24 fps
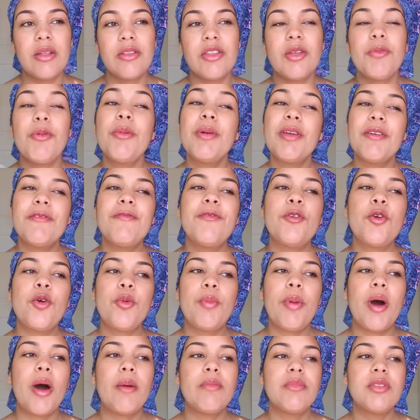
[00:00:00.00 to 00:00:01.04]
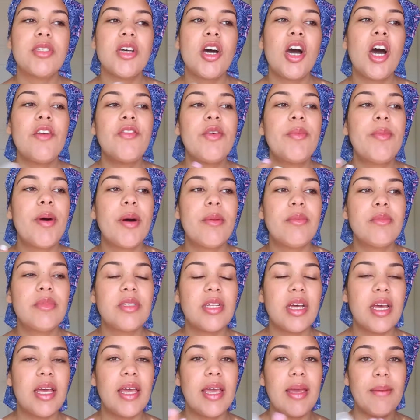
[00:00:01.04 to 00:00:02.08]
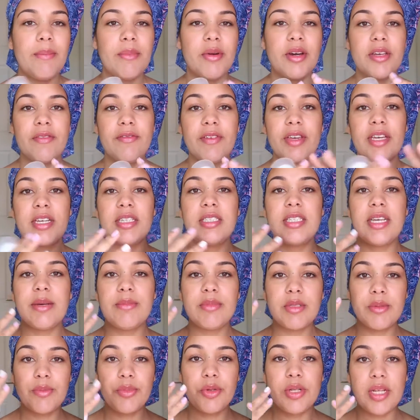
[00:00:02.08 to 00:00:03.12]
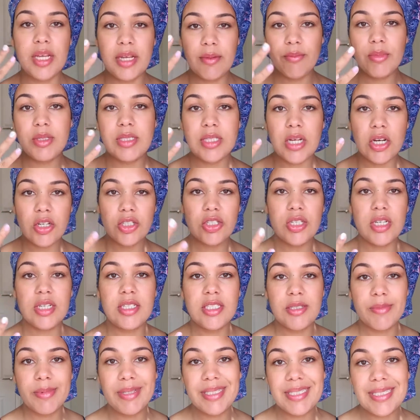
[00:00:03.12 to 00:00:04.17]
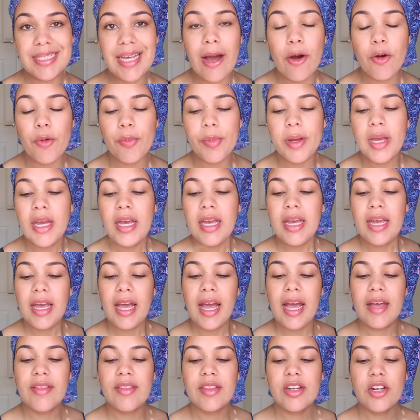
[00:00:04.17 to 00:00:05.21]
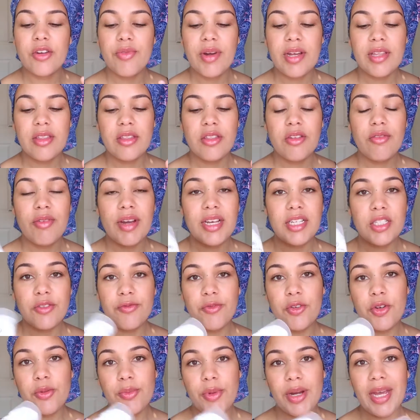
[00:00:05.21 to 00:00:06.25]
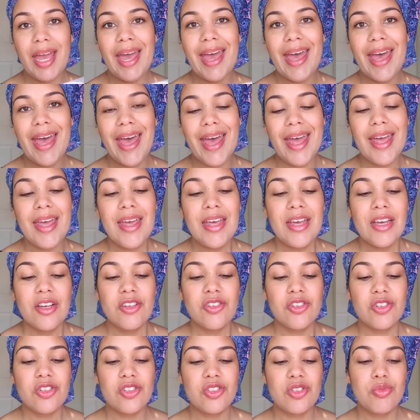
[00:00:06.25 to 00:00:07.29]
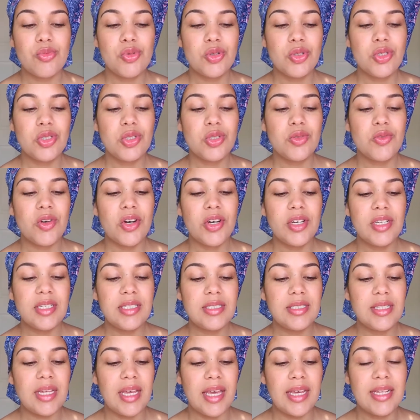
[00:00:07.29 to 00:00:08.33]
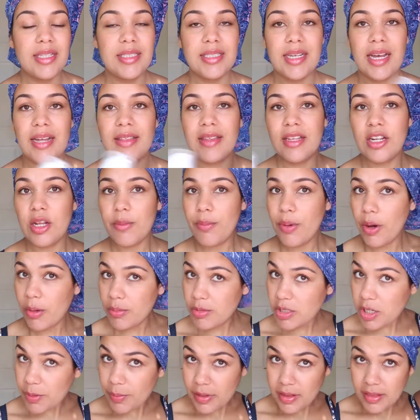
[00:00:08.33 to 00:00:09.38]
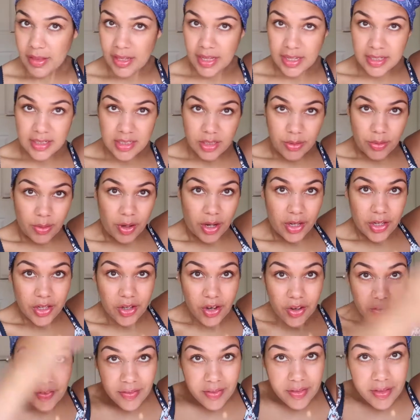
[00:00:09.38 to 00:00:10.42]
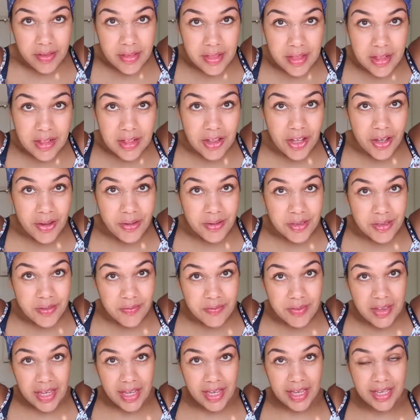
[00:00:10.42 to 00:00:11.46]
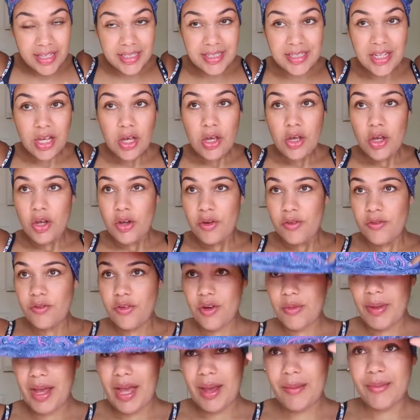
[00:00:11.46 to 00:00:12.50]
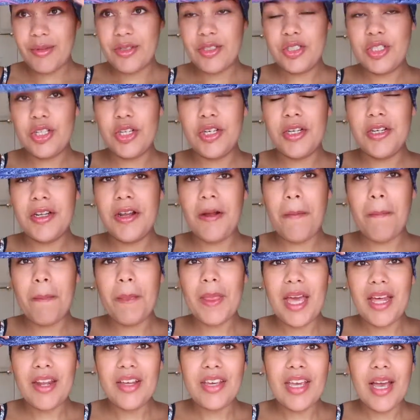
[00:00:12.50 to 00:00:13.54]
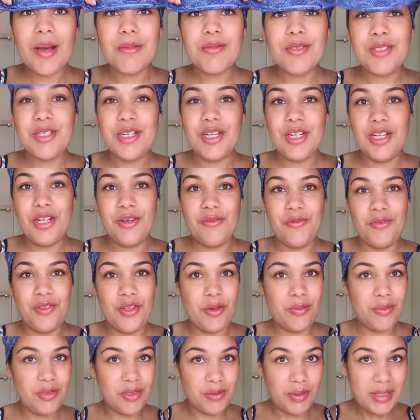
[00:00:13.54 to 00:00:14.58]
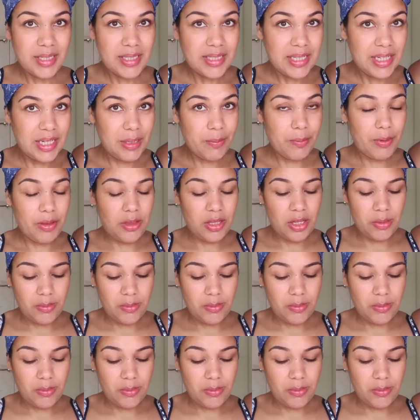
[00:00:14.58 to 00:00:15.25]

no, probably a full pump, so half a pump in my fingertips and put it, massaged it into my scalp, and then I ran the rest through my hair just to moisturise it, and then I popped it up in these. So I got loads of these from Amazon and I absolutely love them. So I sleep in